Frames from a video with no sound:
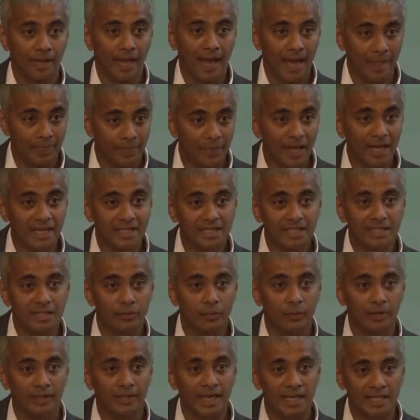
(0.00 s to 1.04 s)
And
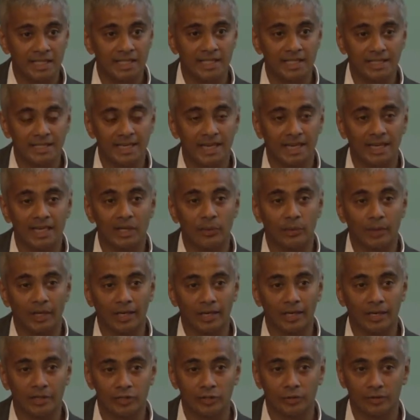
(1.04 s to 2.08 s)
that's exactly where
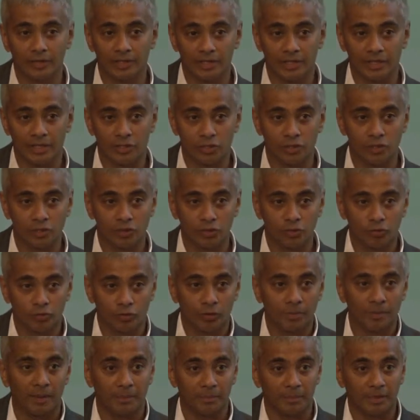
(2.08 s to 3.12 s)
large organizations
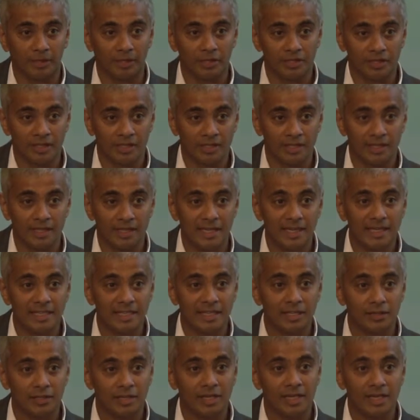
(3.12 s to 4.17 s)
strip up, because it's
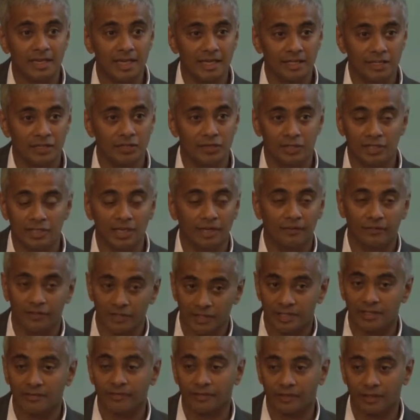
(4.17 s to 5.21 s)
easy to say yes to stuff,
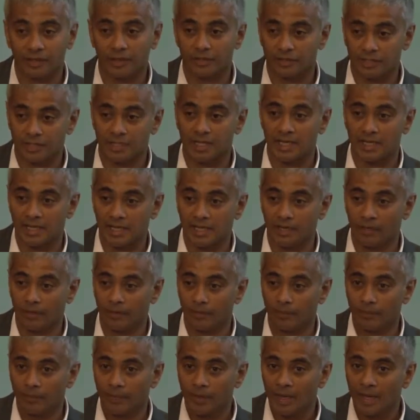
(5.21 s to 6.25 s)
it's difficult to say
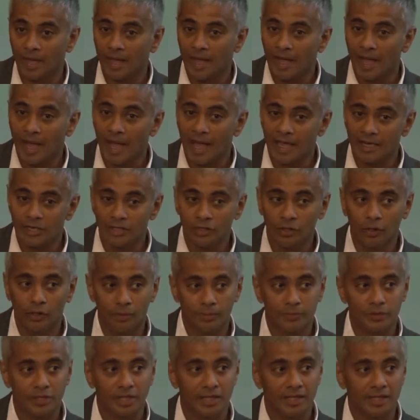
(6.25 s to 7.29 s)
no. And your
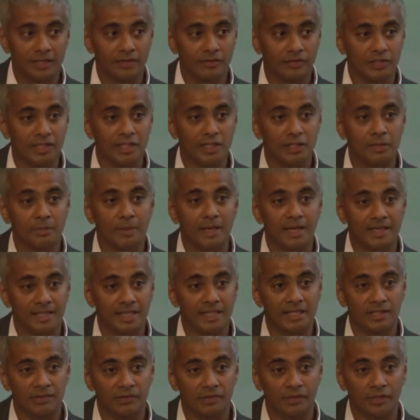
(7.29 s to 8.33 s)
objectives need to make
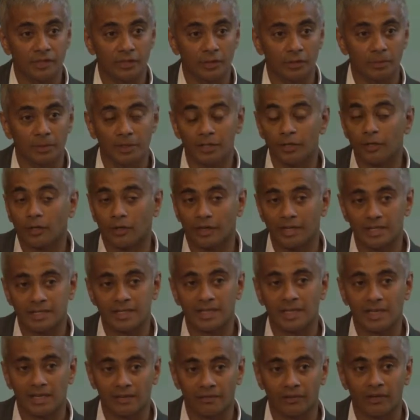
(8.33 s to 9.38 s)
sense for you, but not
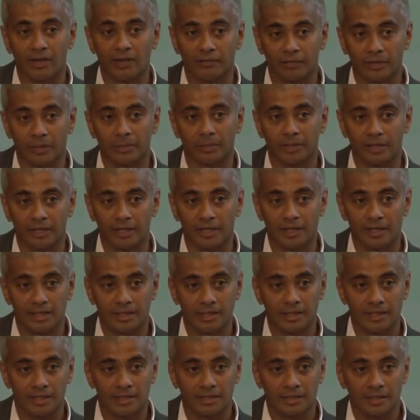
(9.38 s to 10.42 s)
necessarily for everybody
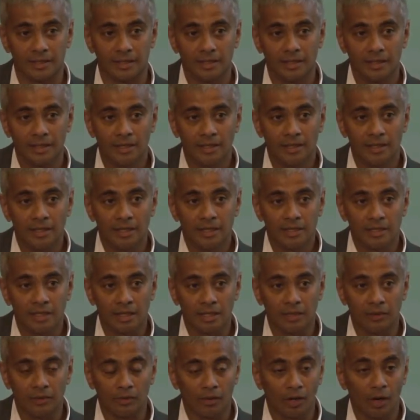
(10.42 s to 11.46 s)
else.
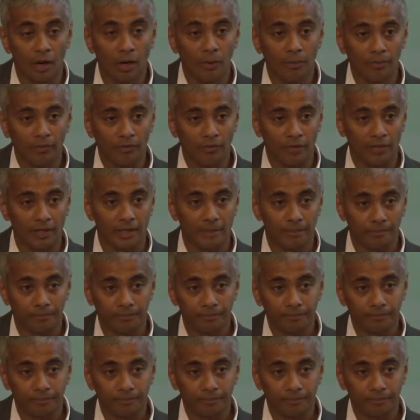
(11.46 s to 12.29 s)
So hopefully,